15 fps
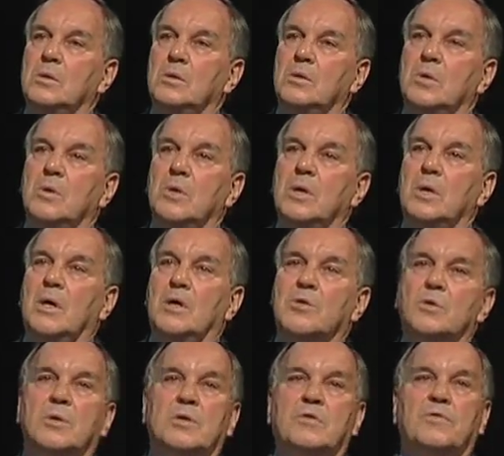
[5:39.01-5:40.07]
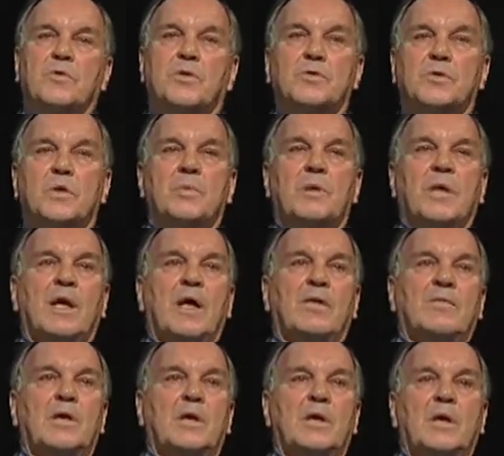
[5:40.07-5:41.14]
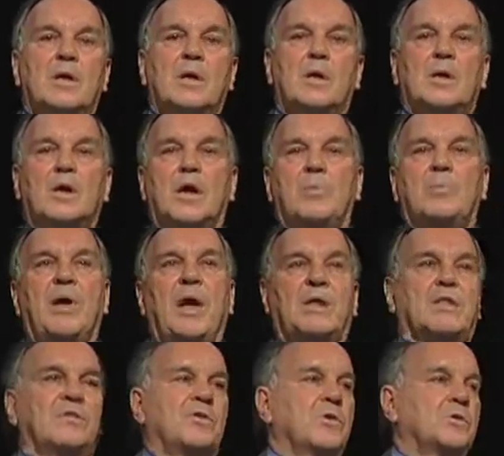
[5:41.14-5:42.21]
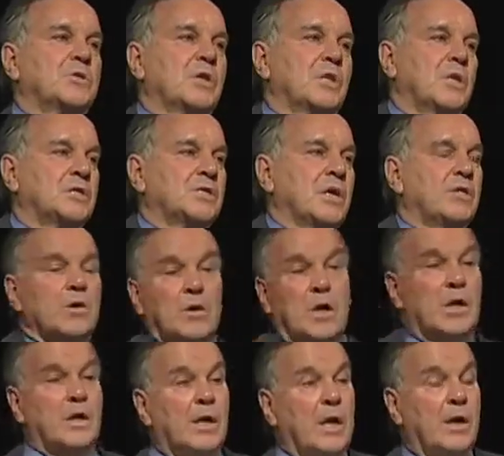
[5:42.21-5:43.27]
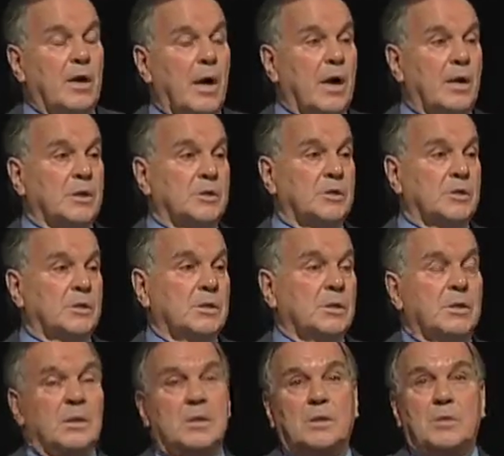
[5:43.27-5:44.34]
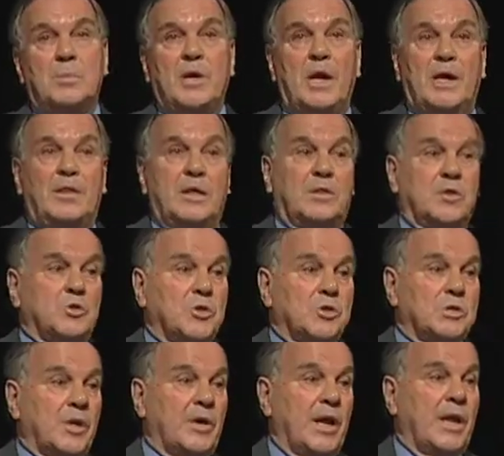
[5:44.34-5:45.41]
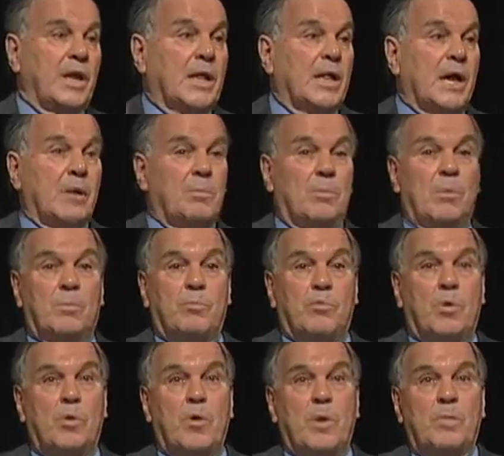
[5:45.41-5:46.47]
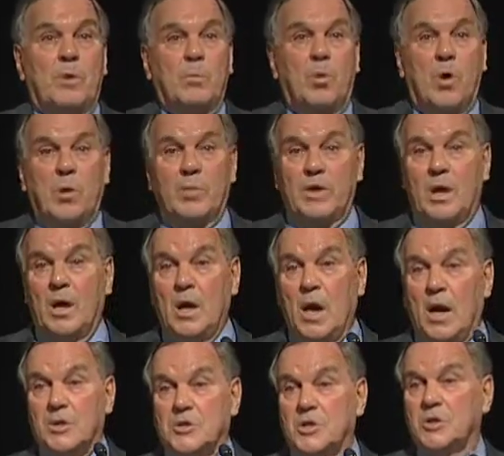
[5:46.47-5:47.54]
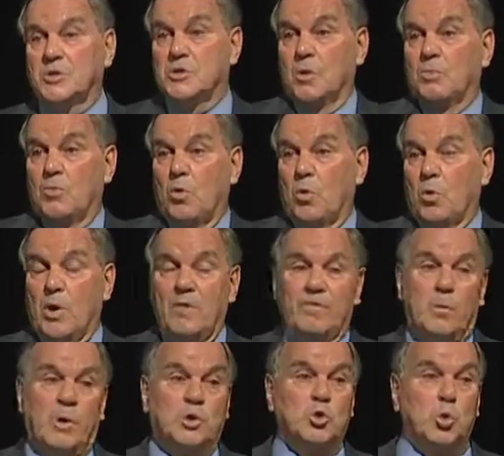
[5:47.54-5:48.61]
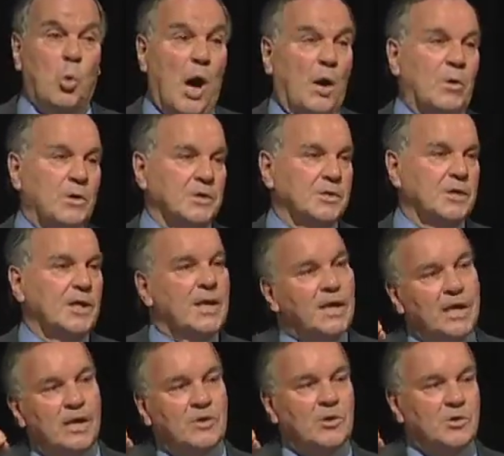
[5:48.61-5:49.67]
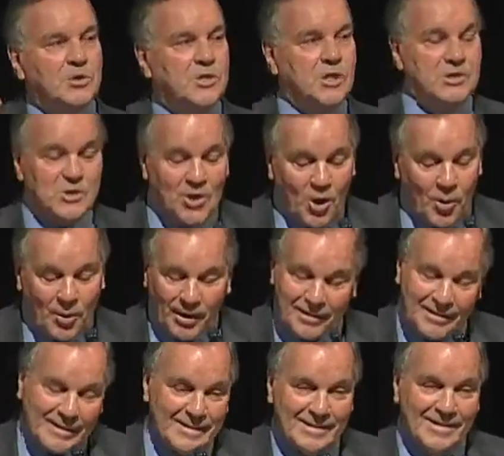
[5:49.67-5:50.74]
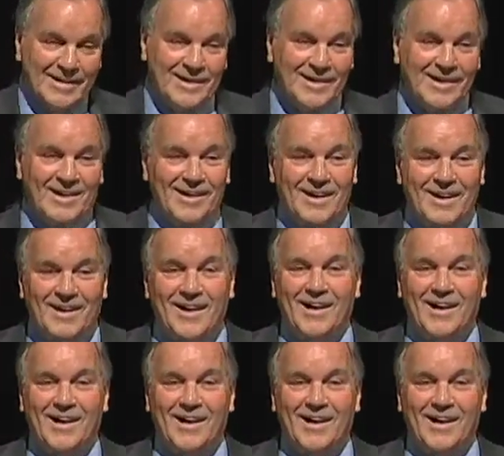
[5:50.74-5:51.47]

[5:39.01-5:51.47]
do in the country, the first thing when they have a cutback, the first thing they say, they're going to cut out arts. To me, I think they should start 8 o'clock program in the morning with an artistic program for about 2 hours. Get those kids going. I